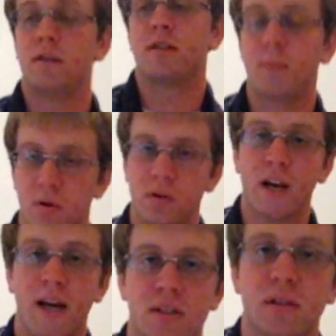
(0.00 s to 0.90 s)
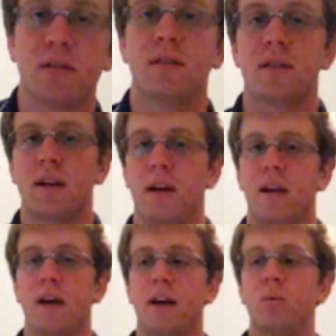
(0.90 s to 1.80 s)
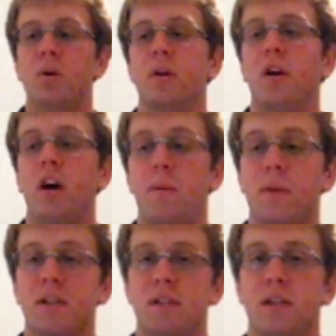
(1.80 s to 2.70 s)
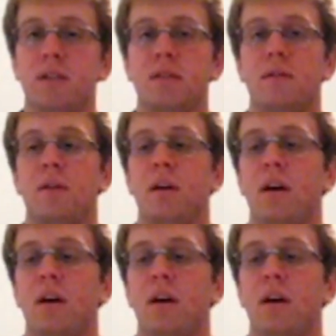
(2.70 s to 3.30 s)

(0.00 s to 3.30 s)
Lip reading: Some of the reactions that I had were helplessness,